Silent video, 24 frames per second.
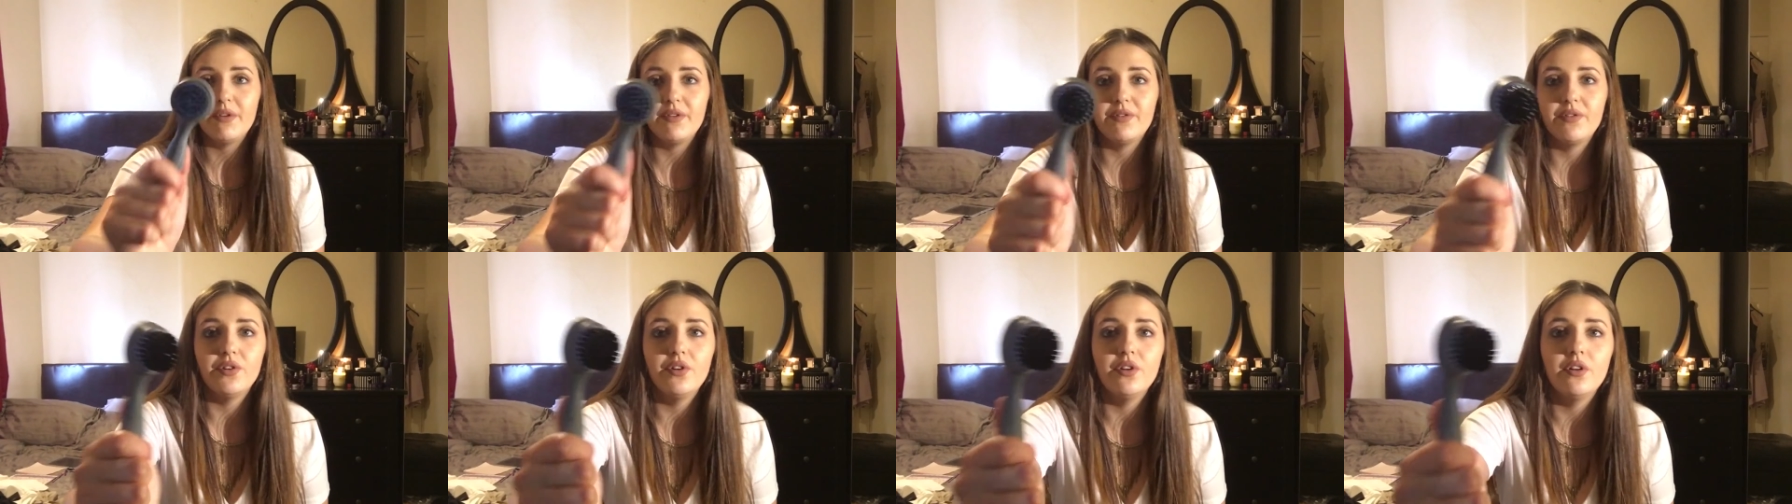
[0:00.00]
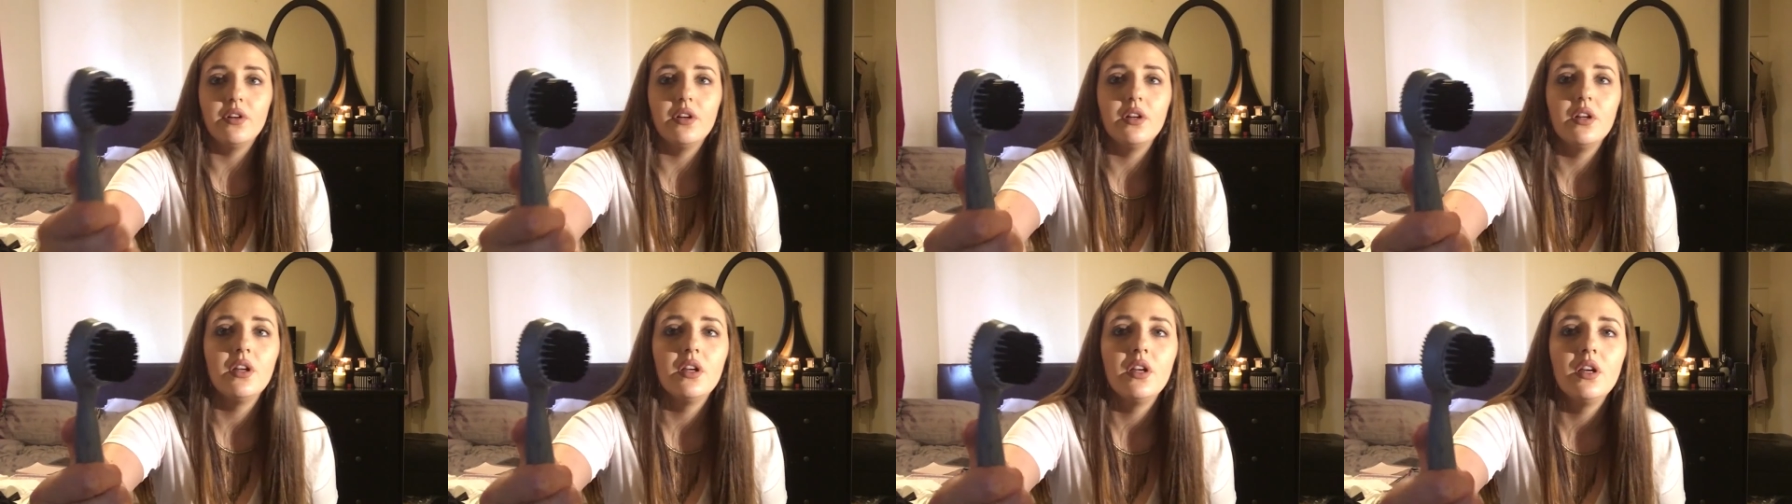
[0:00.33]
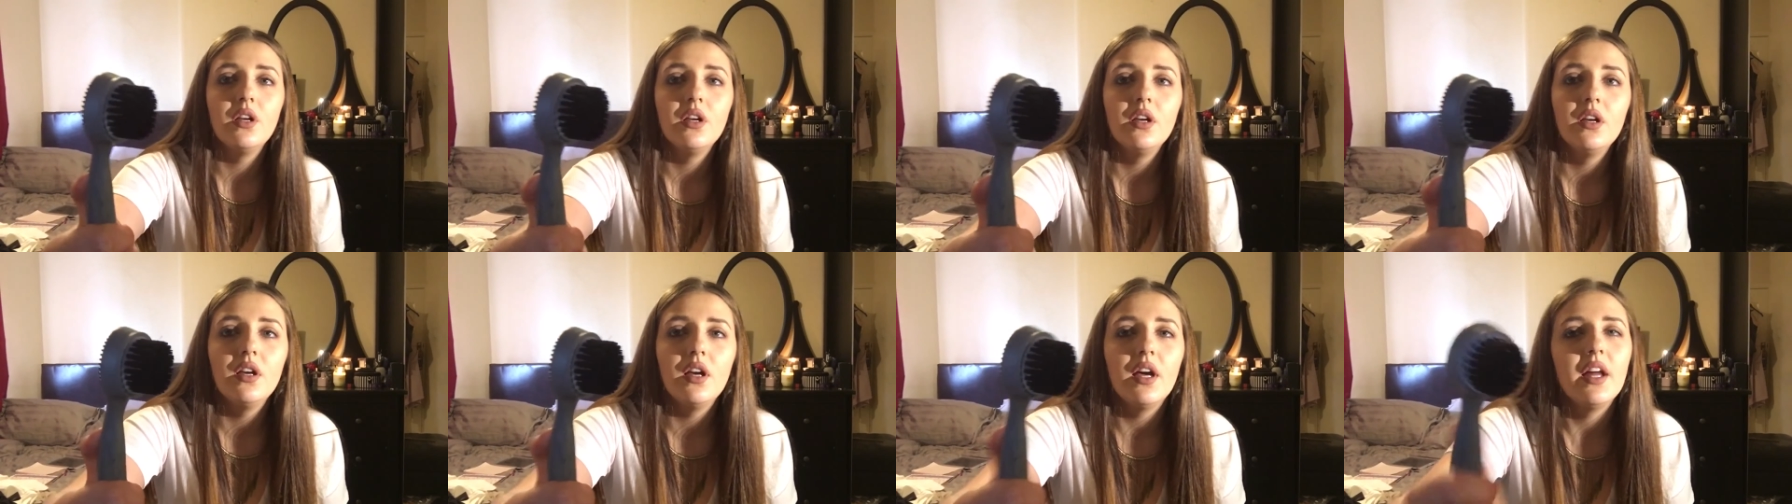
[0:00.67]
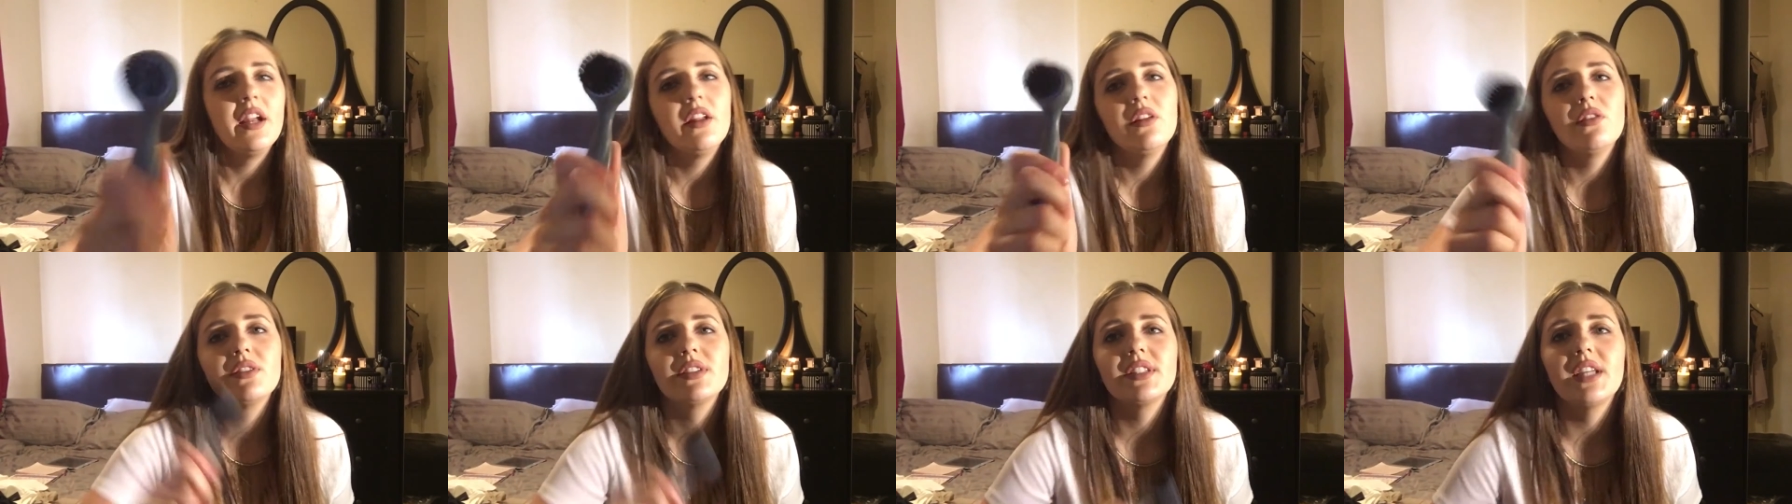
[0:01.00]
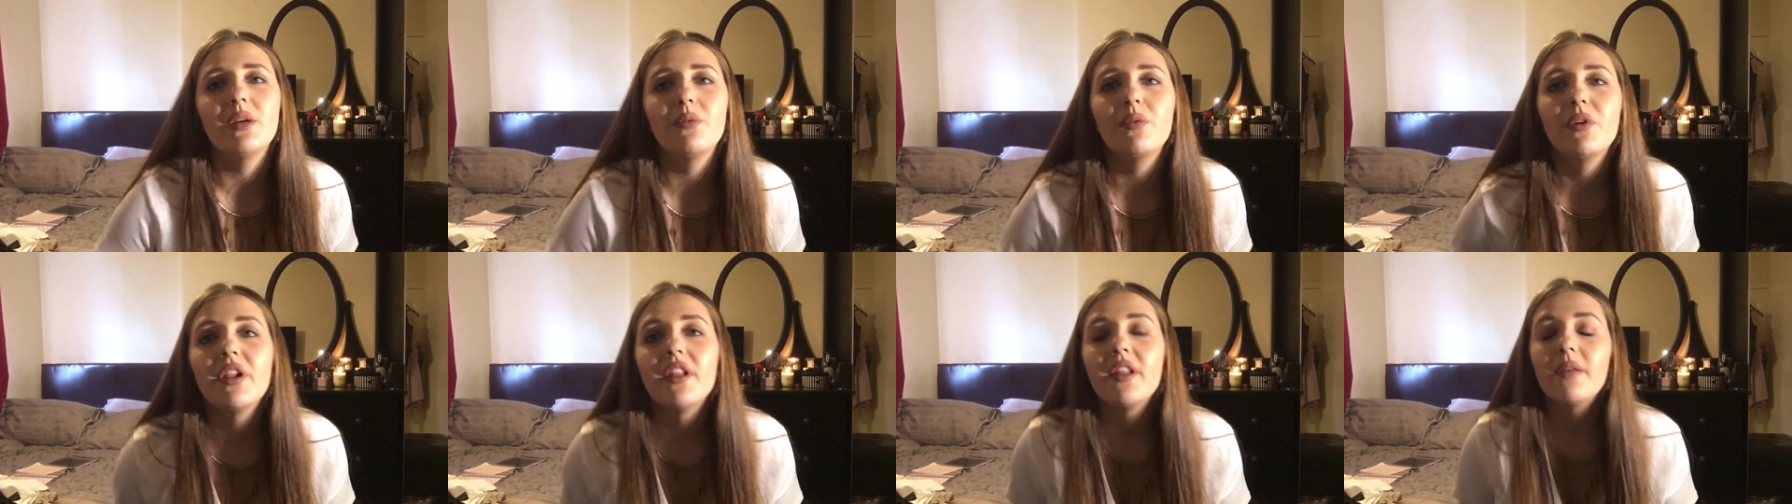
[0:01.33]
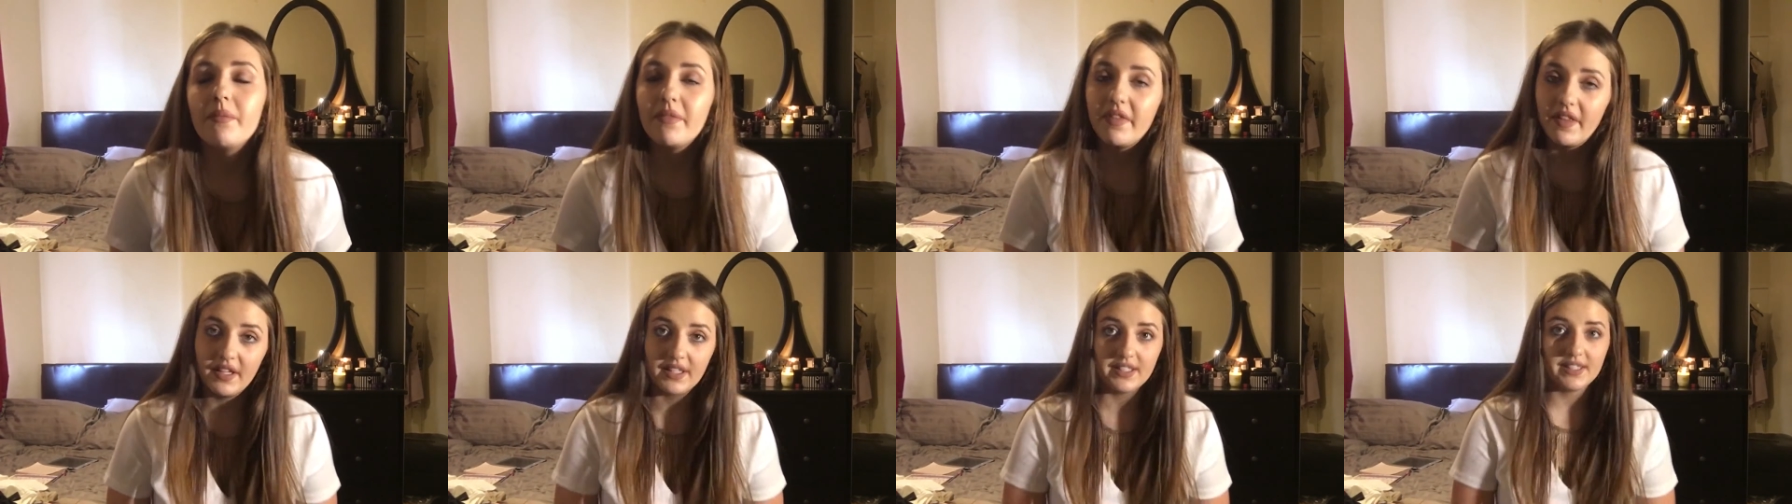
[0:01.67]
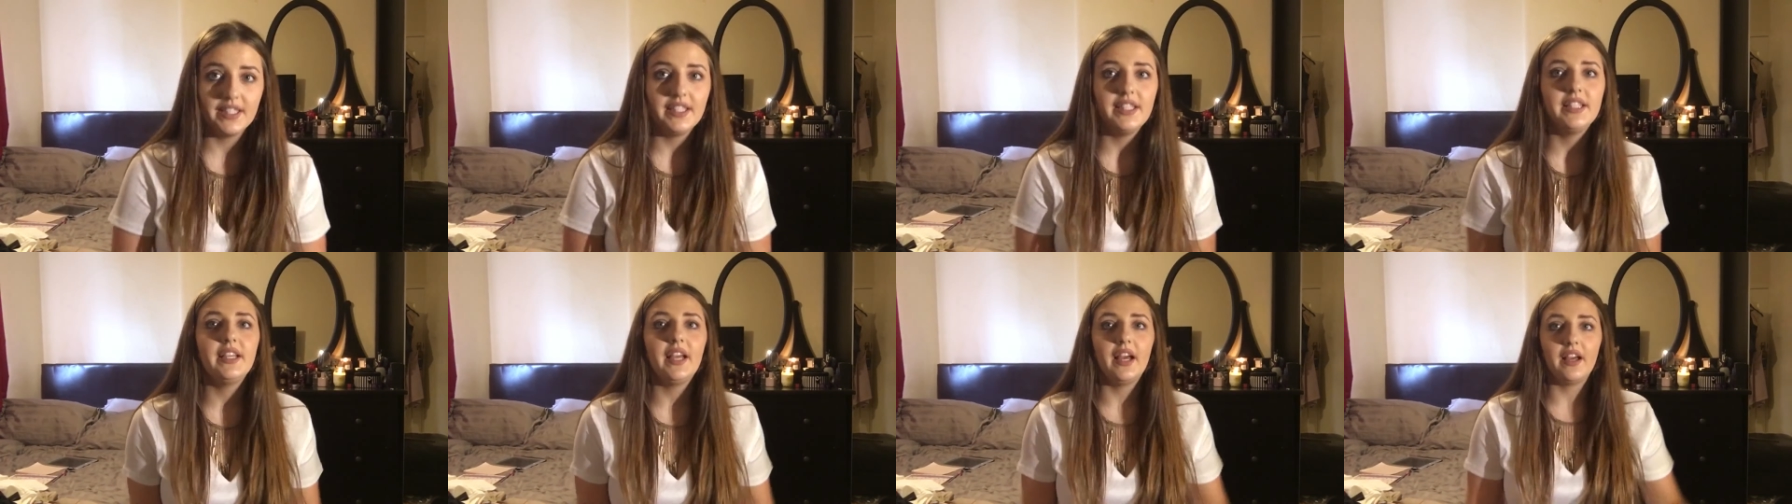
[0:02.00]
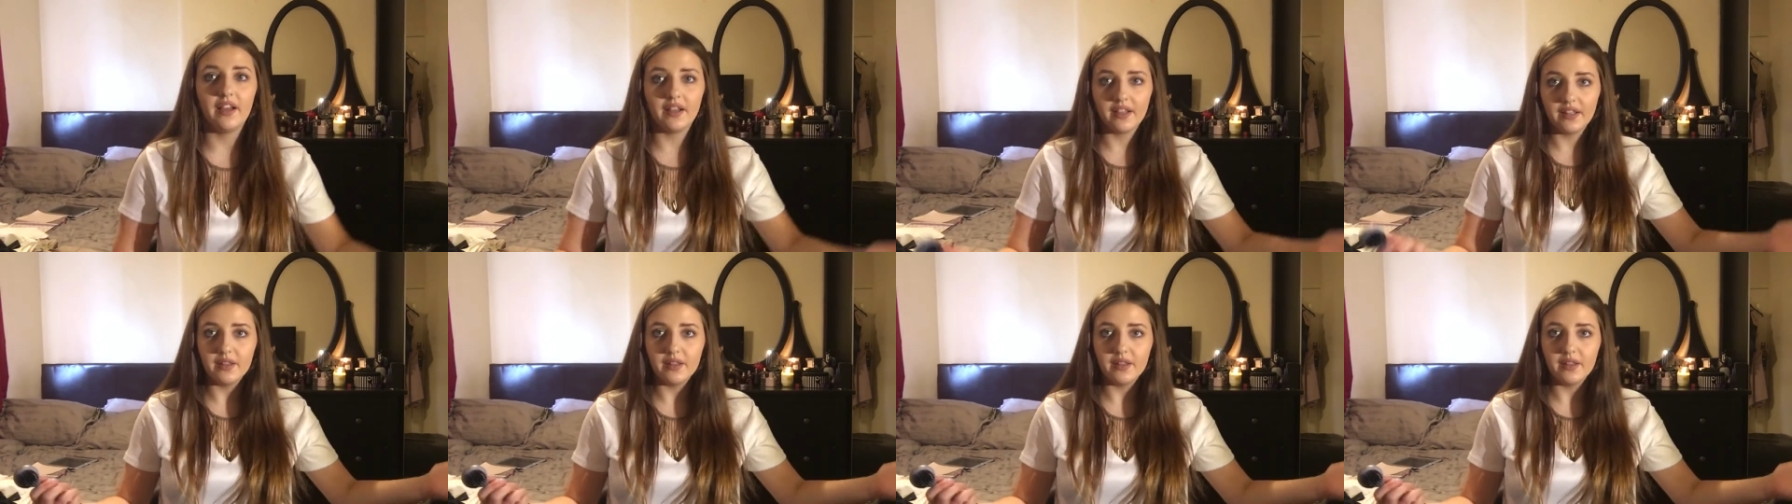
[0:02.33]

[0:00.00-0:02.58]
before and it looks like one of them things that you get